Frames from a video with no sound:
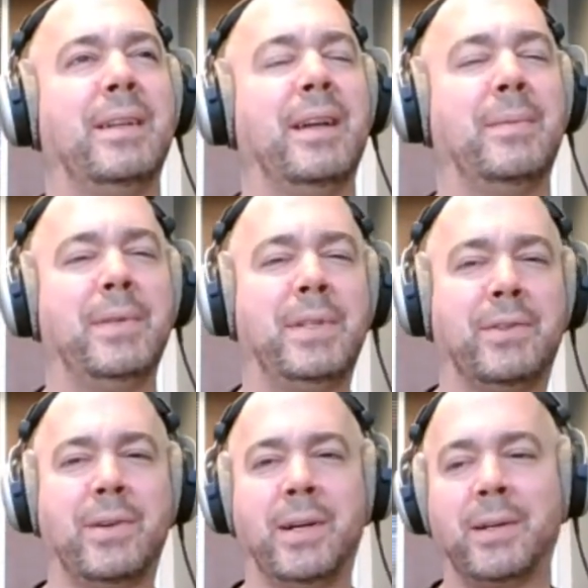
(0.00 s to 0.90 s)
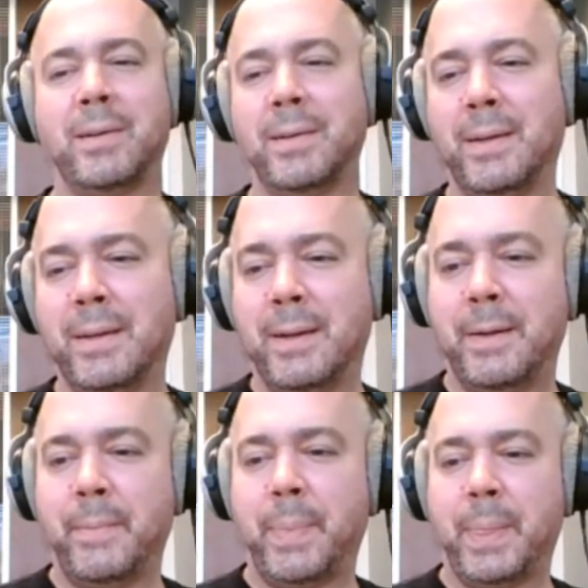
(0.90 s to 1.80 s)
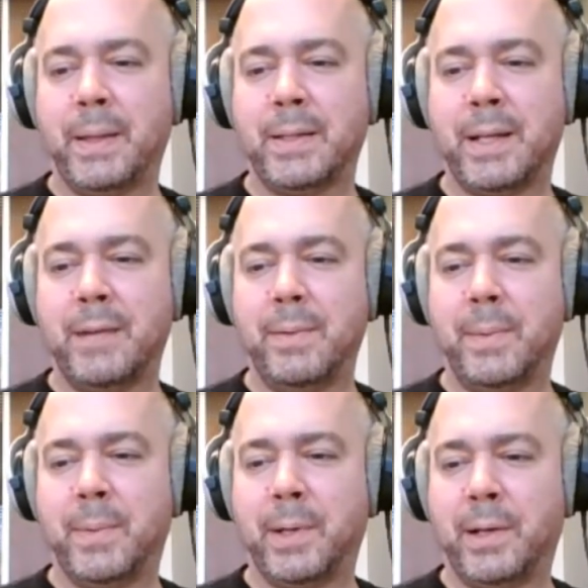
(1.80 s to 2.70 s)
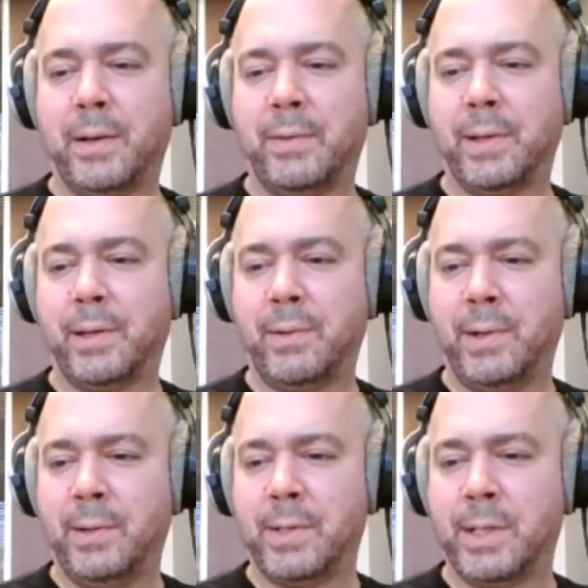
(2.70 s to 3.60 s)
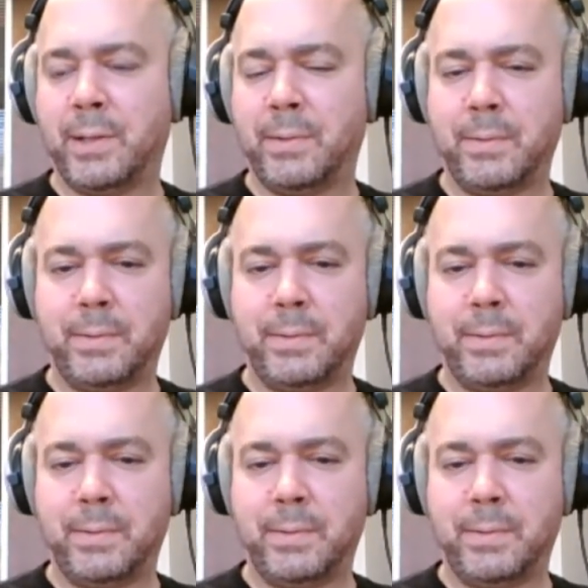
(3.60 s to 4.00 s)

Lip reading: I'm losing track because I know we've been working on it for like 3 years now.